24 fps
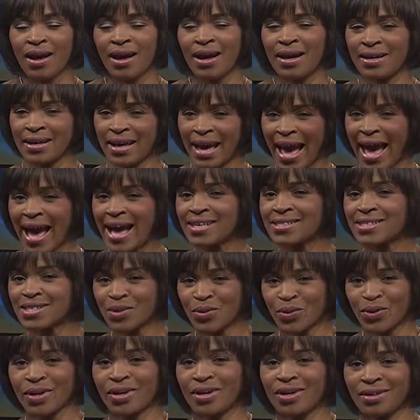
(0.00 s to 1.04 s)
A gas
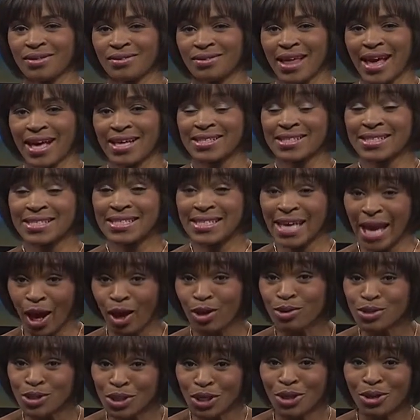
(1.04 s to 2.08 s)
grill that
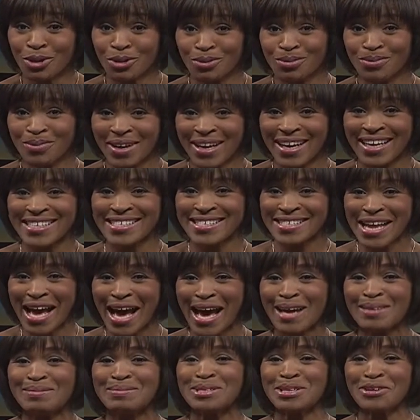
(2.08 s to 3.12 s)
tells you when it's
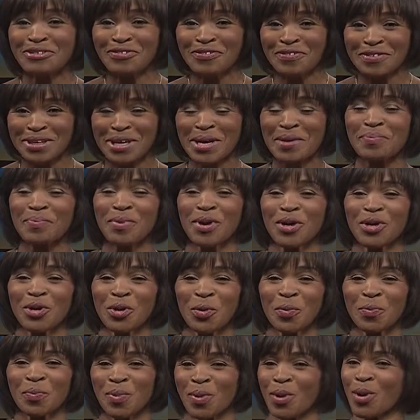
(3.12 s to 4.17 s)
time to flip
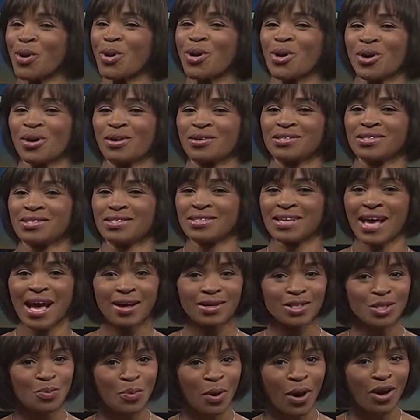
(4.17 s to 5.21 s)
your burgers.
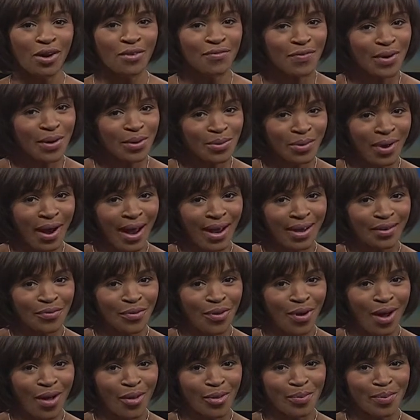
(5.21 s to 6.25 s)
Sounds perfect, right,
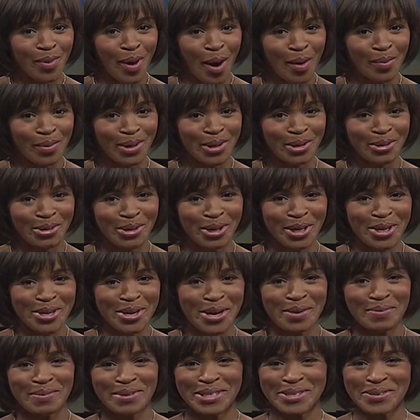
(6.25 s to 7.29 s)
for all the barbecuing you're
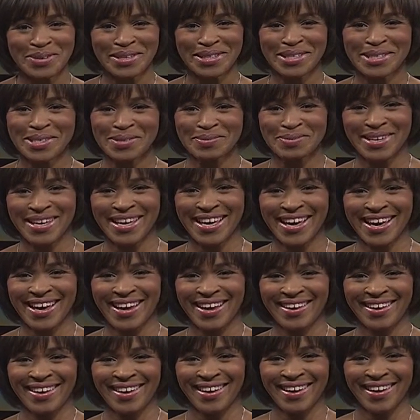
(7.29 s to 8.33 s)
going to be doing this
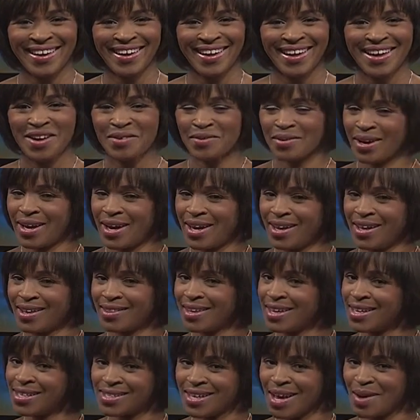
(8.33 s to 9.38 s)
weekend. We're heating
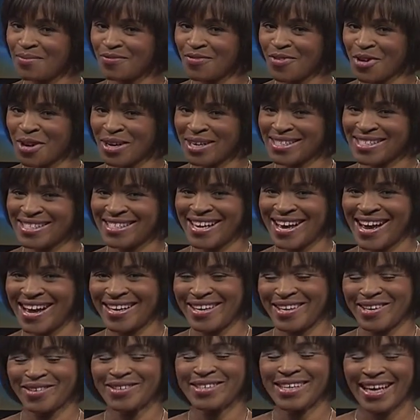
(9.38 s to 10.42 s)
things up for you tonight
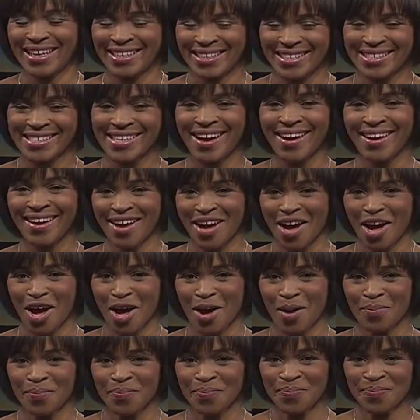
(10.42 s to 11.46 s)
on
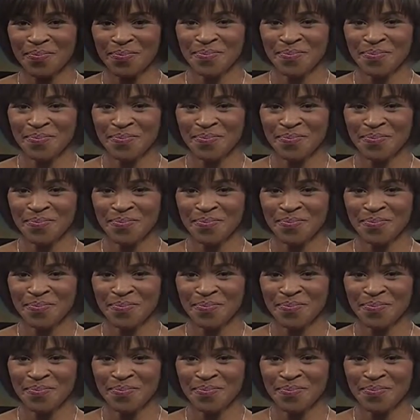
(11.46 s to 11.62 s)
yourdaily.com.